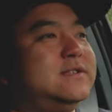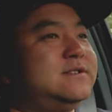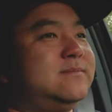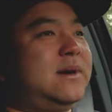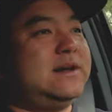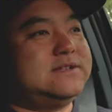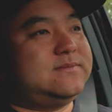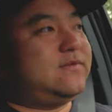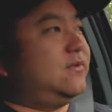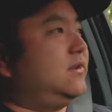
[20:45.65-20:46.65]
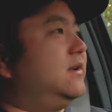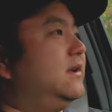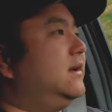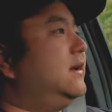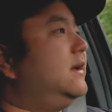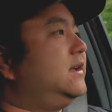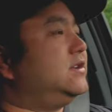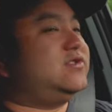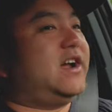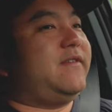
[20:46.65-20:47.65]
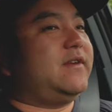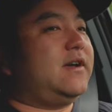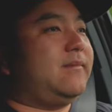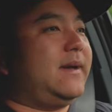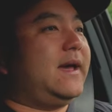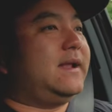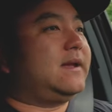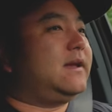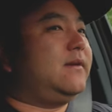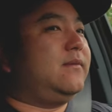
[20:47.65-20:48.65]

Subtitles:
It's impossible for you to drive an automatic